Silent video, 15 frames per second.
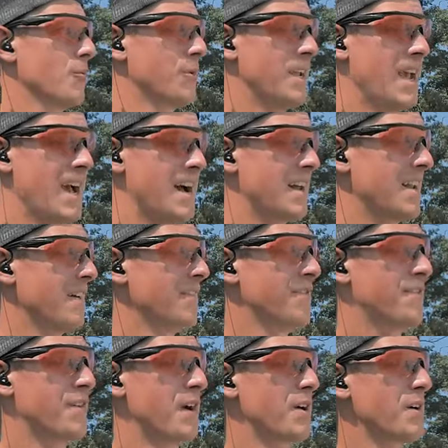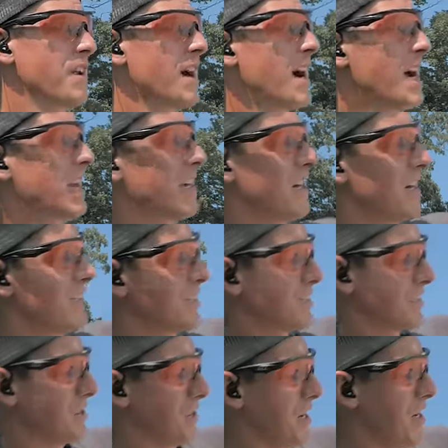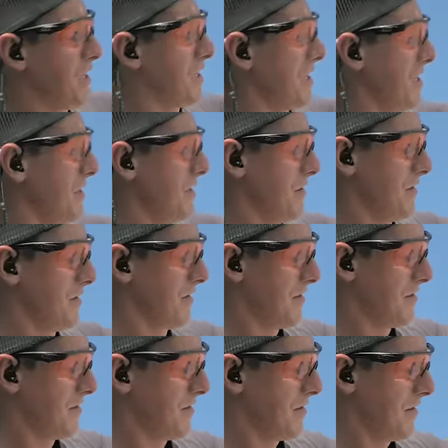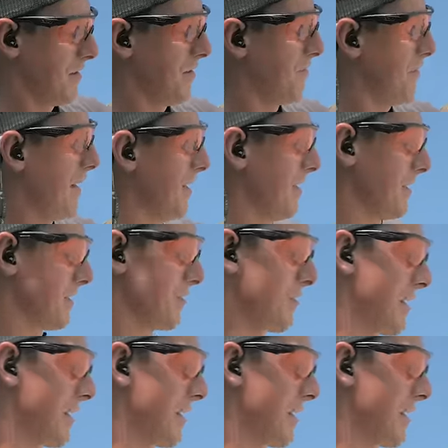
We had a very high concentration of pellets